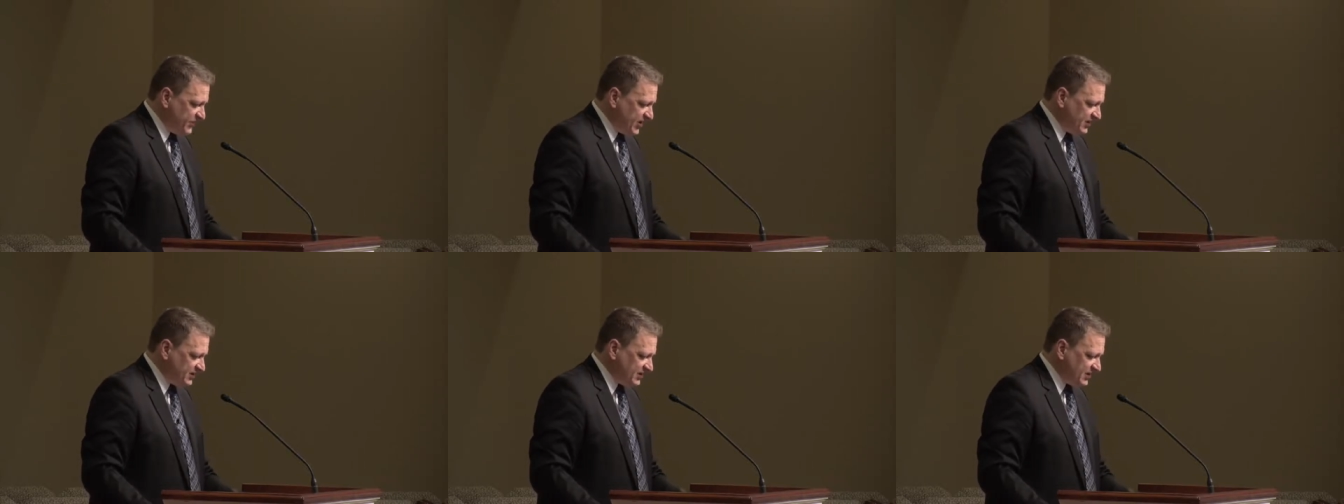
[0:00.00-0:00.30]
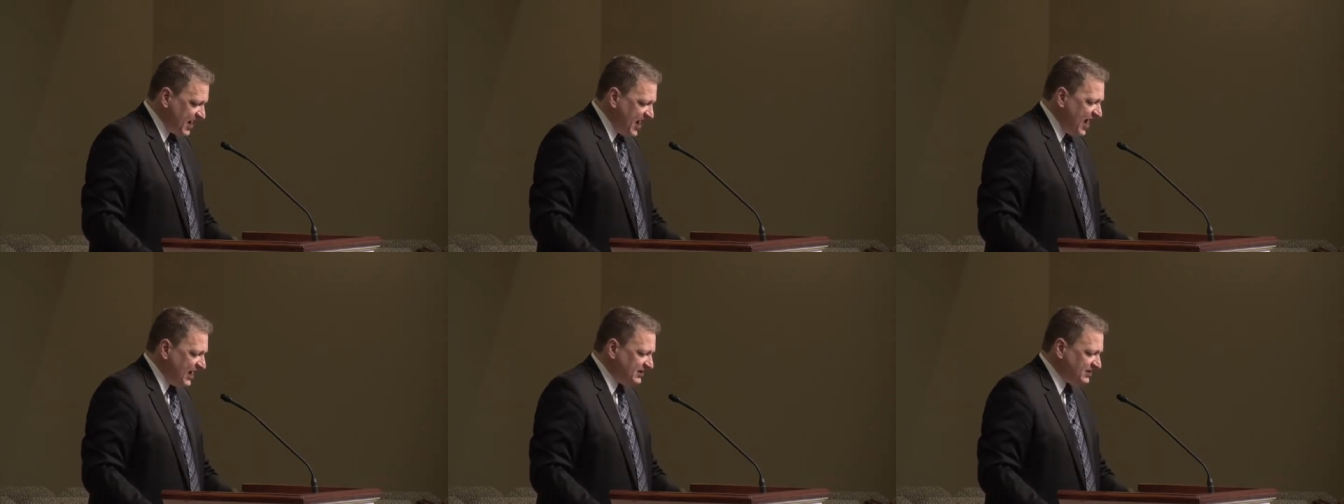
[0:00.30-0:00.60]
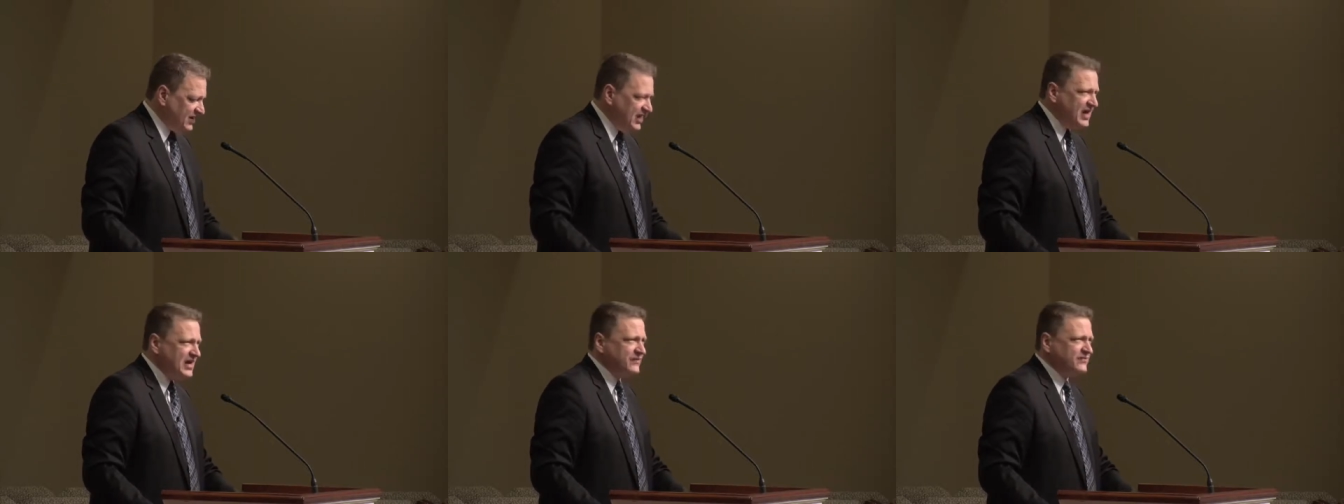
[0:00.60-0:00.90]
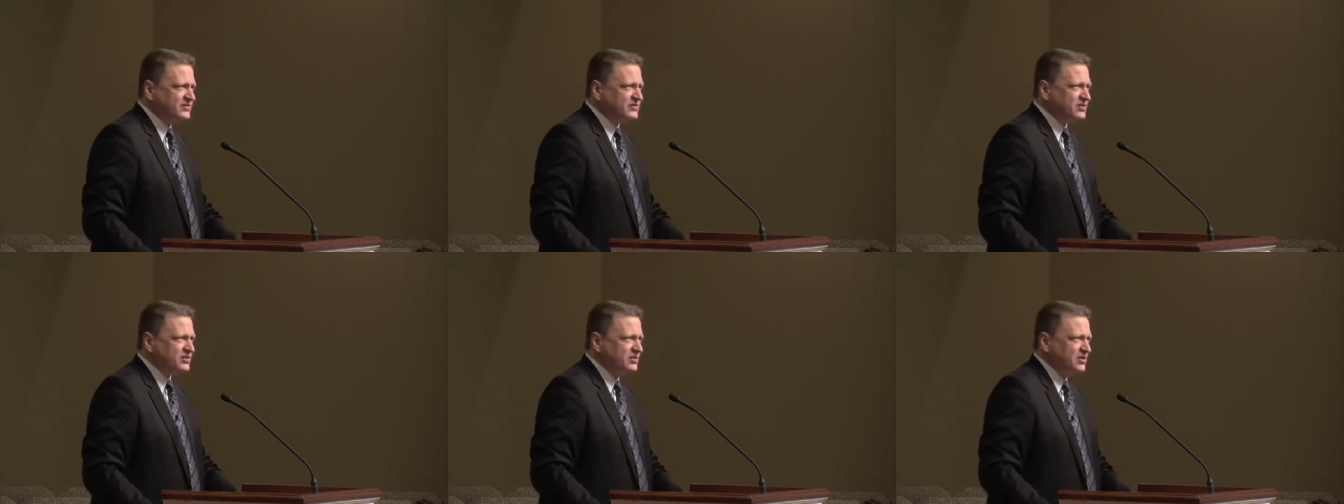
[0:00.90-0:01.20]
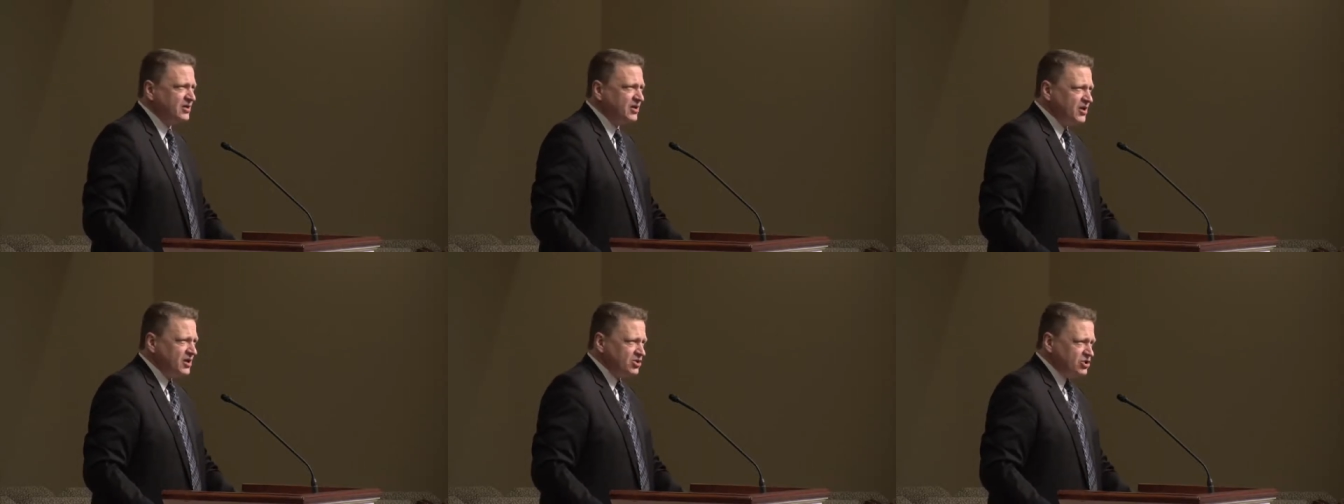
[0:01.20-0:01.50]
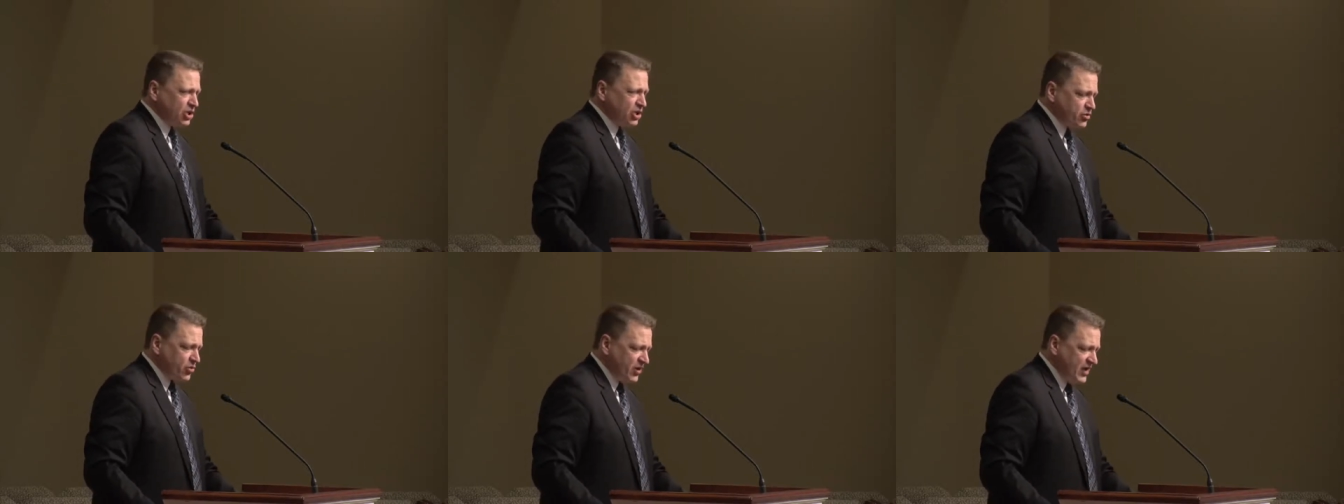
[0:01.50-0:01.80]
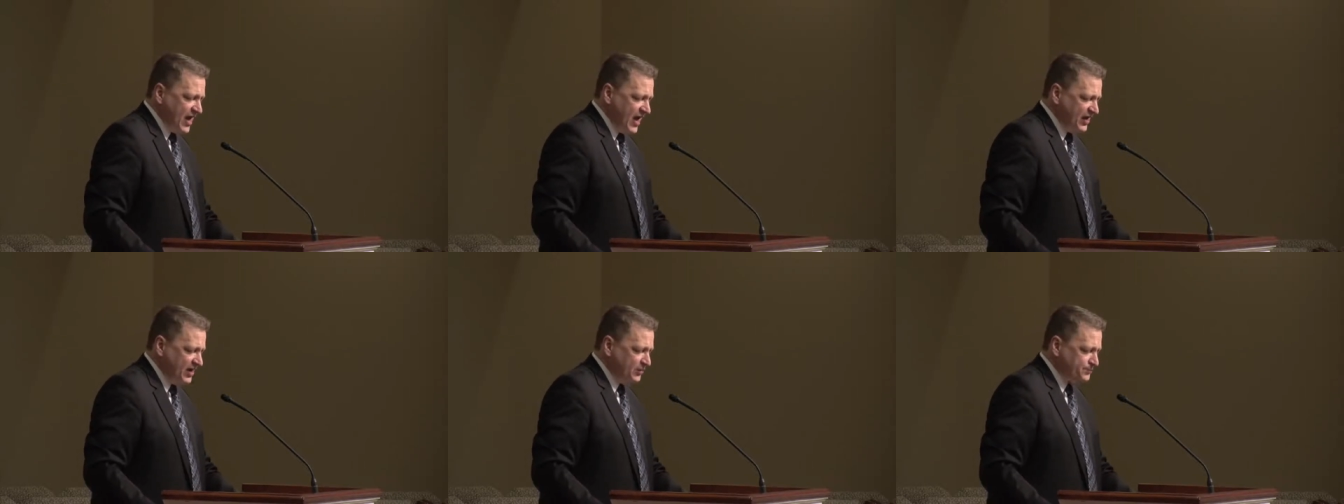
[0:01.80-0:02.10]
that God gives to
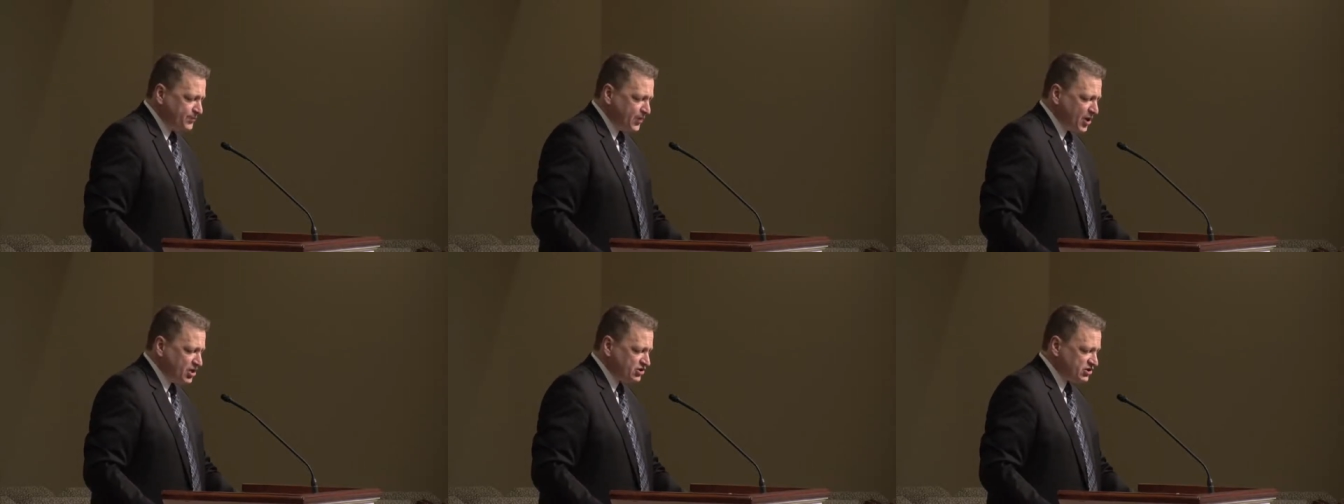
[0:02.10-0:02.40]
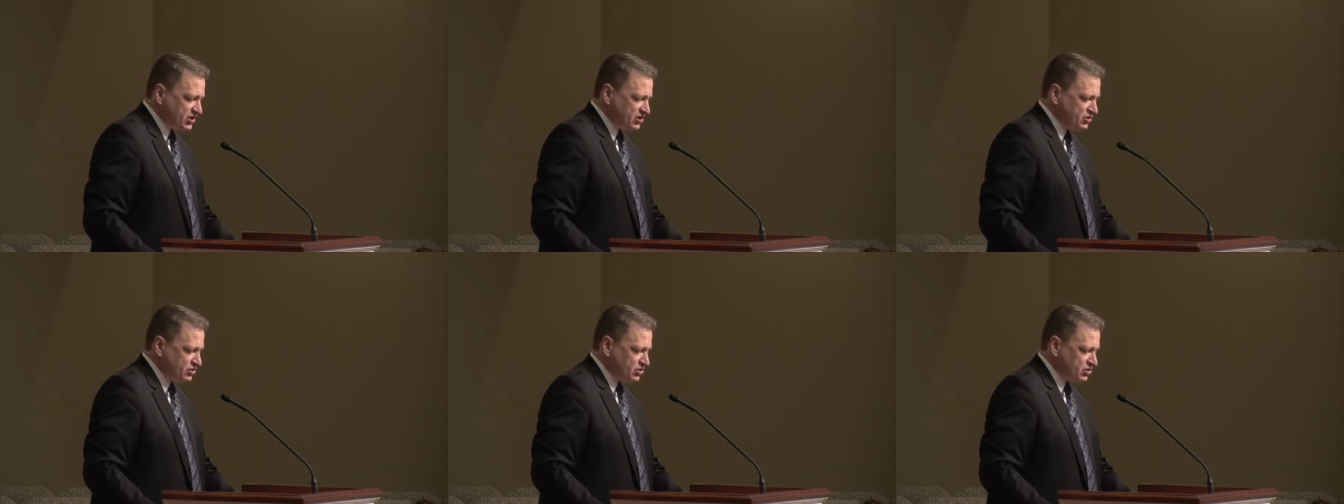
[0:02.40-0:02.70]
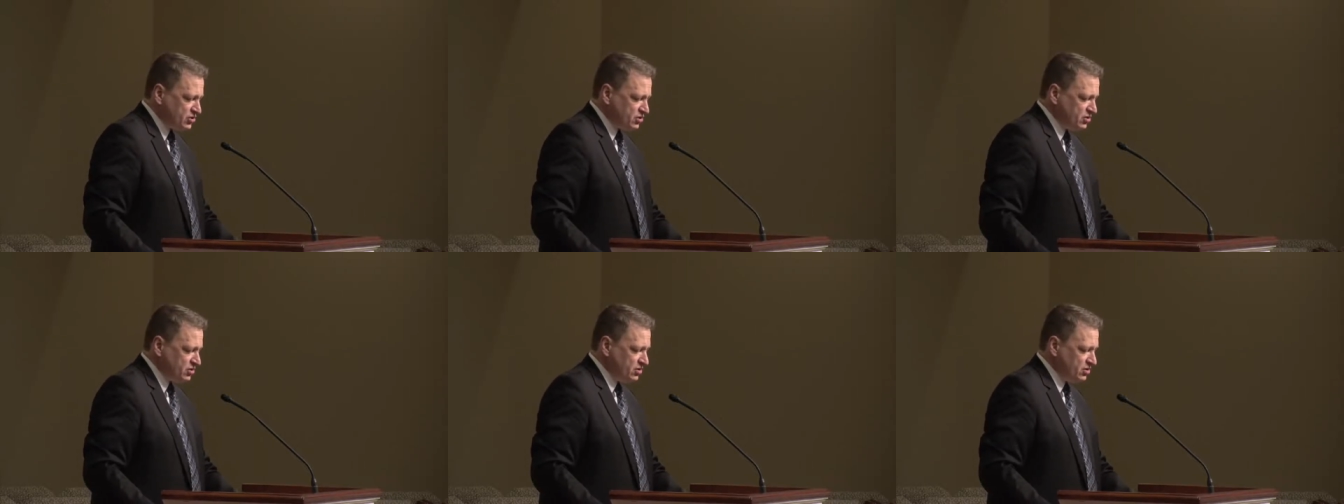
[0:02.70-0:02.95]
created persons